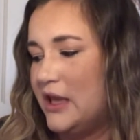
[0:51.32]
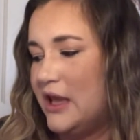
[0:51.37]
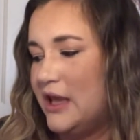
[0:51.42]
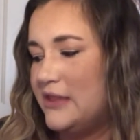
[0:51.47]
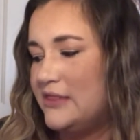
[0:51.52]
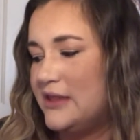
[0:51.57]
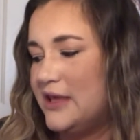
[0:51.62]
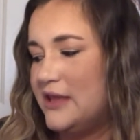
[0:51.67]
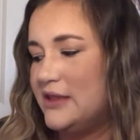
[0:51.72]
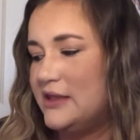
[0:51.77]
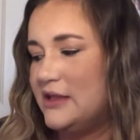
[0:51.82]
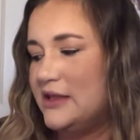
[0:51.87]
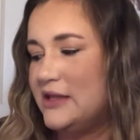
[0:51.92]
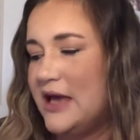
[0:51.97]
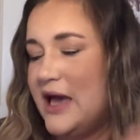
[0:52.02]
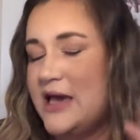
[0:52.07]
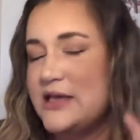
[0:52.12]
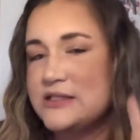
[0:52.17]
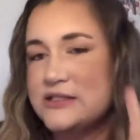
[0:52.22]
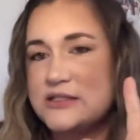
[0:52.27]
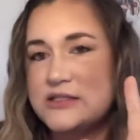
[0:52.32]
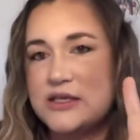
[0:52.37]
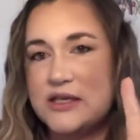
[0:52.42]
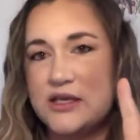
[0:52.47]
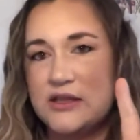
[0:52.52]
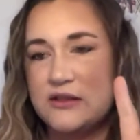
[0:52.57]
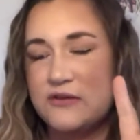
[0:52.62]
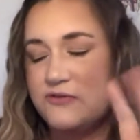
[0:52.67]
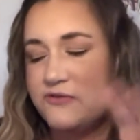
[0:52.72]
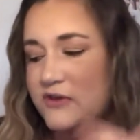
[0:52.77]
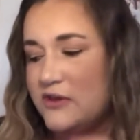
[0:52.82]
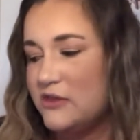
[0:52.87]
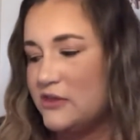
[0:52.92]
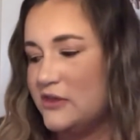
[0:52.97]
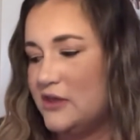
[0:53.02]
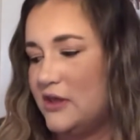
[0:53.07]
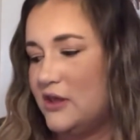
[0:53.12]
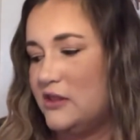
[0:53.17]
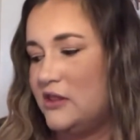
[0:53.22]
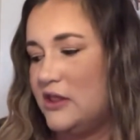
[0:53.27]
and then the last thing, the
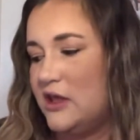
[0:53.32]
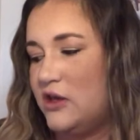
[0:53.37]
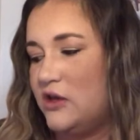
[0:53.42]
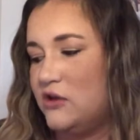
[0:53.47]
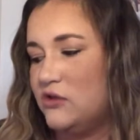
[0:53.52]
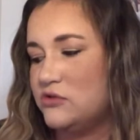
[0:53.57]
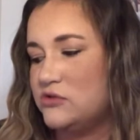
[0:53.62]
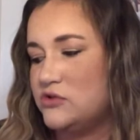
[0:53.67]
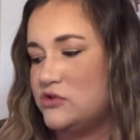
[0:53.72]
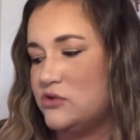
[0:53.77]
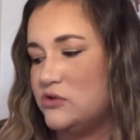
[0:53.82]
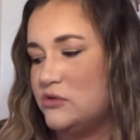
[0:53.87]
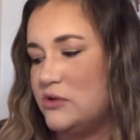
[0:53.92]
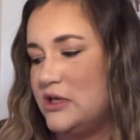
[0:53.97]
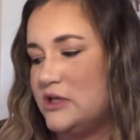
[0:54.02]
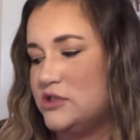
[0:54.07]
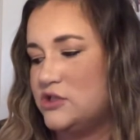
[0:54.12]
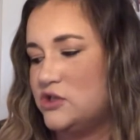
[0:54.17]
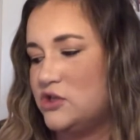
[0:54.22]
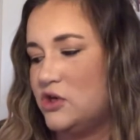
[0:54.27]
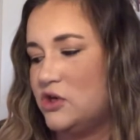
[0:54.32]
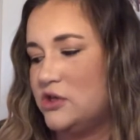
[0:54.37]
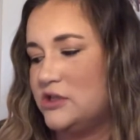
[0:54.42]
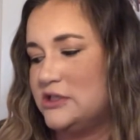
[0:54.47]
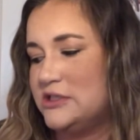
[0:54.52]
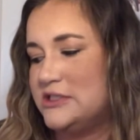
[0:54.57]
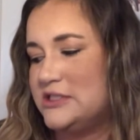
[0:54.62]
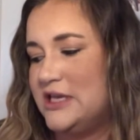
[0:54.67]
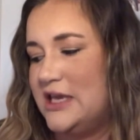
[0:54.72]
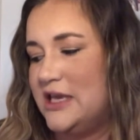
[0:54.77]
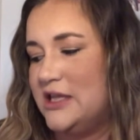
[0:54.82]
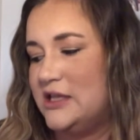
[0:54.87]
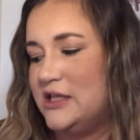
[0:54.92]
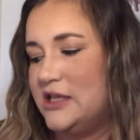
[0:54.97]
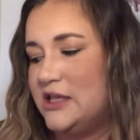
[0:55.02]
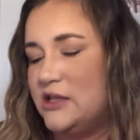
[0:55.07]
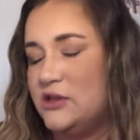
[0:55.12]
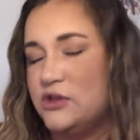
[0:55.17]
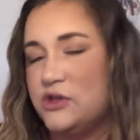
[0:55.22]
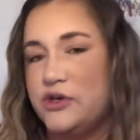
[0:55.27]
fifth thing that you'll do is your
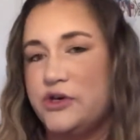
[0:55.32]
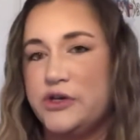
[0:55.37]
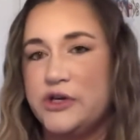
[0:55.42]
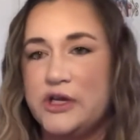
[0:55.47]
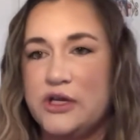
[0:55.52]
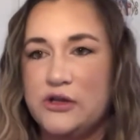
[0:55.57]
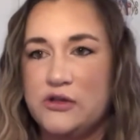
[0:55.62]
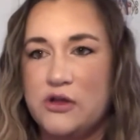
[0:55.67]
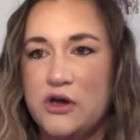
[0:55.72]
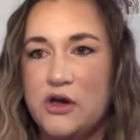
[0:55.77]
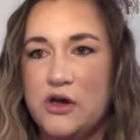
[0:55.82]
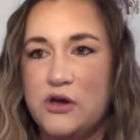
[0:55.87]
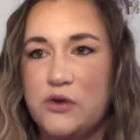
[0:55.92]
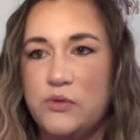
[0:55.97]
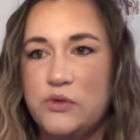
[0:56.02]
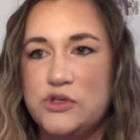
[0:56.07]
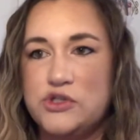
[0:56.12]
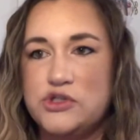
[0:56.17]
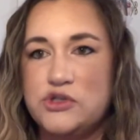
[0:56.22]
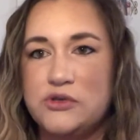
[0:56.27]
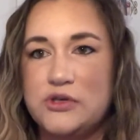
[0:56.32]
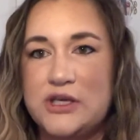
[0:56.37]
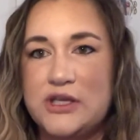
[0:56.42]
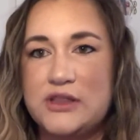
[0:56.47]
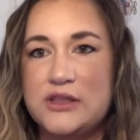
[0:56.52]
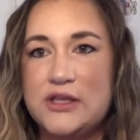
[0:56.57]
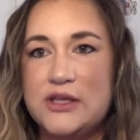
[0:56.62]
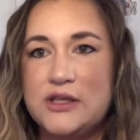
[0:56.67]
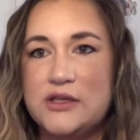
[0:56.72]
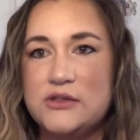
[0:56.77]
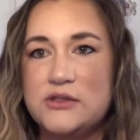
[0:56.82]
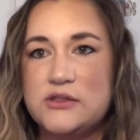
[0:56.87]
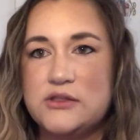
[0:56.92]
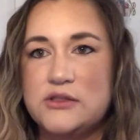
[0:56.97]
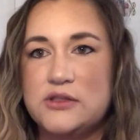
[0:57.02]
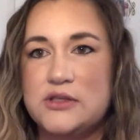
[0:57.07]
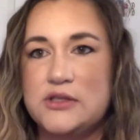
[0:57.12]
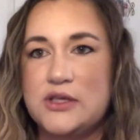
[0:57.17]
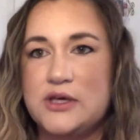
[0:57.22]
daily learning log, which you'll get the,